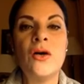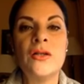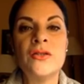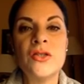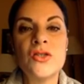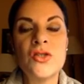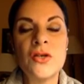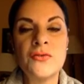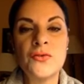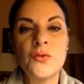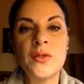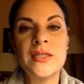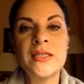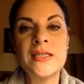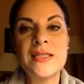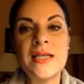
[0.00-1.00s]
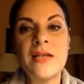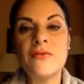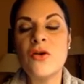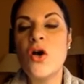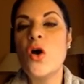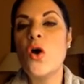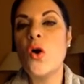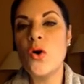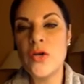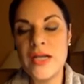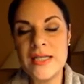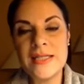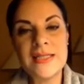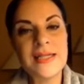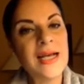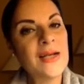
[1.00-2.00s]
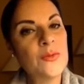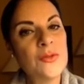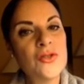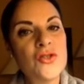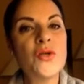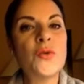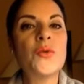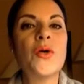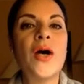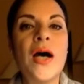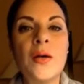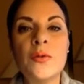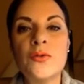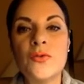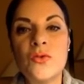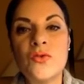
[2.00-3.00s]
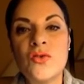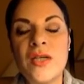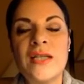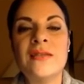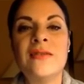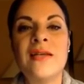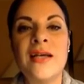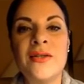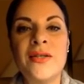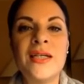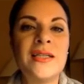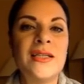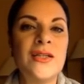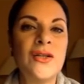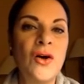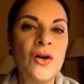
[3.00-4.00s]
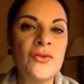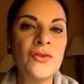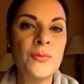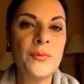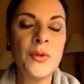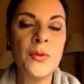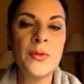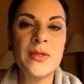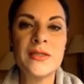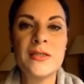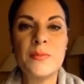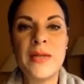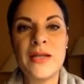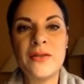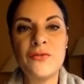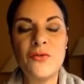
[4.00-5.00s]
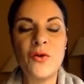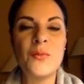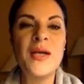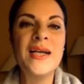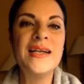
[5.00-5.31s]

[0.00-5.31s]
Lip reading: on the software itself, or else I will show you how to trade directly on the broker's platform